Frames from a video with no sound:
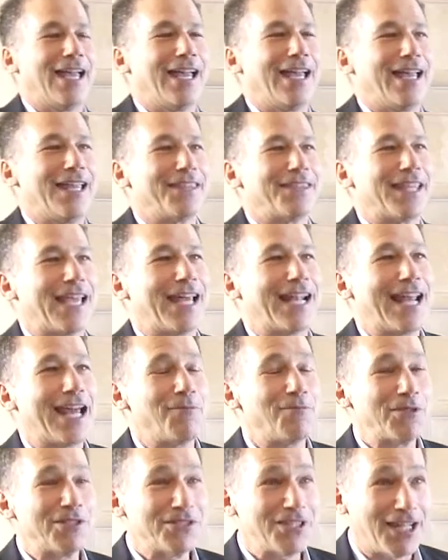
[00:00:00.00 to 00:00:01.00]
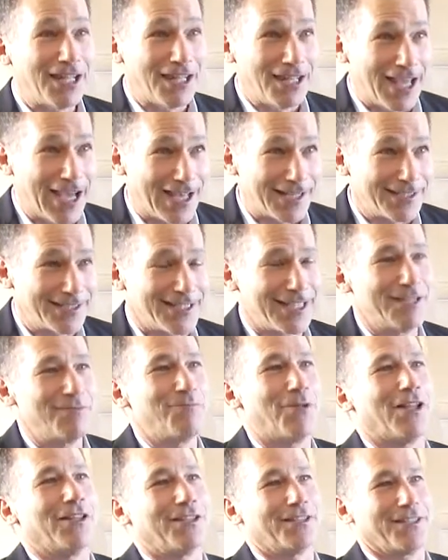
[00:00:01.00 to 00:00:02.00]
and that happens a lot in
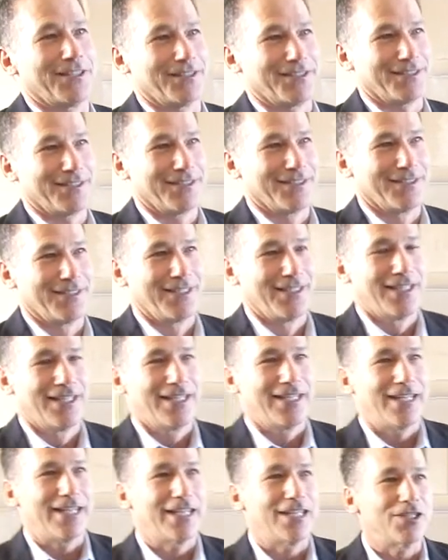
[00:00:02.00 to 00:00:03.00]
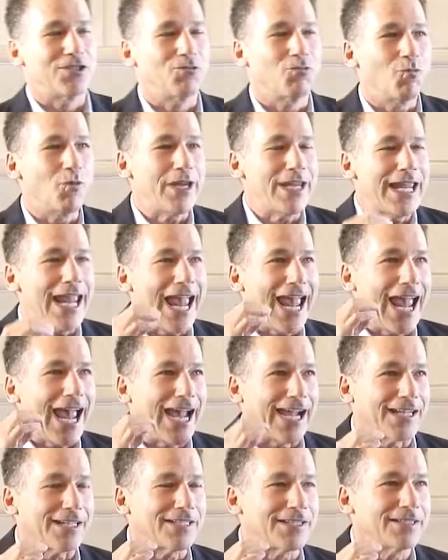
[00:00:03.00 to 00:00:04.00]
politics is we
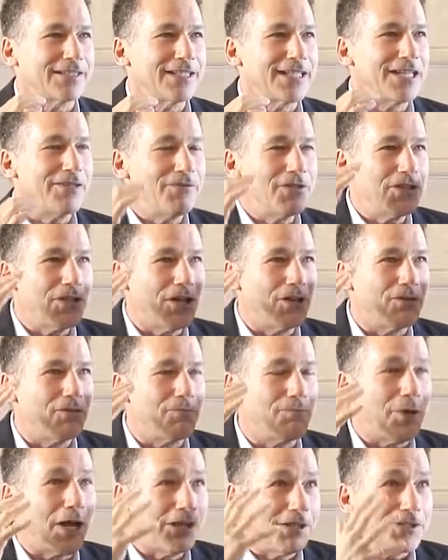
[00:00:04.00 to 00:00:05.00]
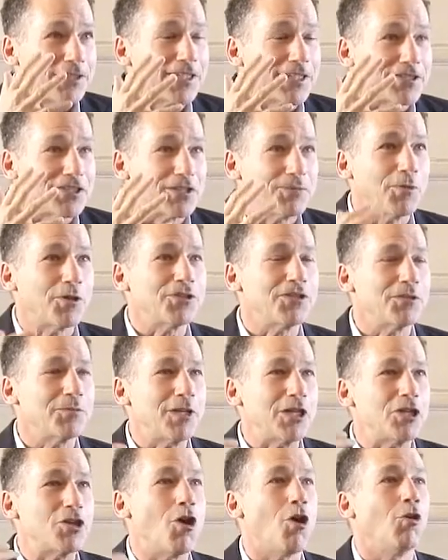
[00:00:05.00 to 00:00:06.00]
act even though politics is supposed to
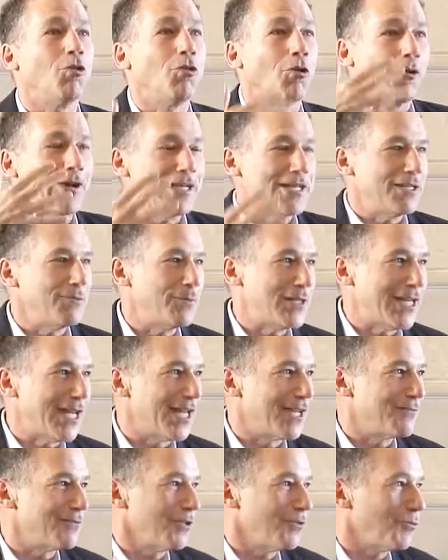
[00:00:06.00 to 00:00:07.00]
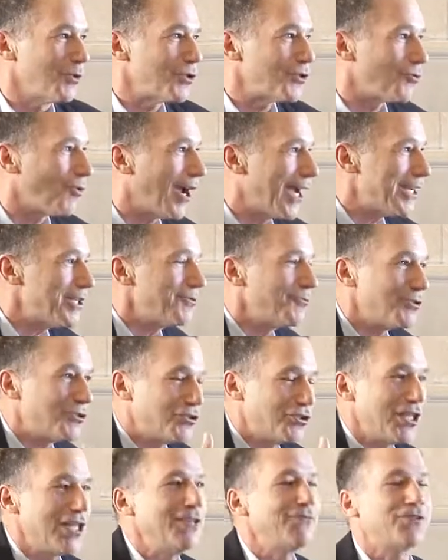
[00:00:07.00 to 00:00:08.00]
be goal-oriented behavior we're trying to
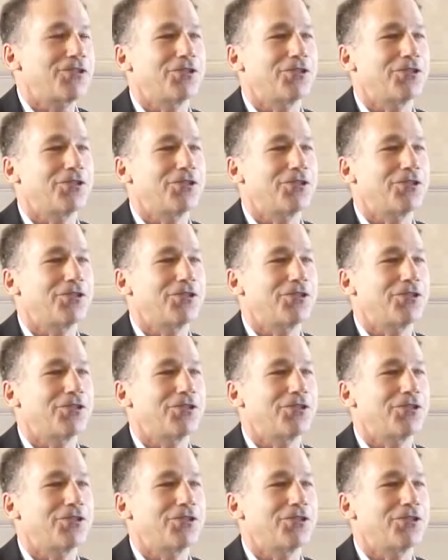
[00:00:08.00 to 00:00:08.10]
achieve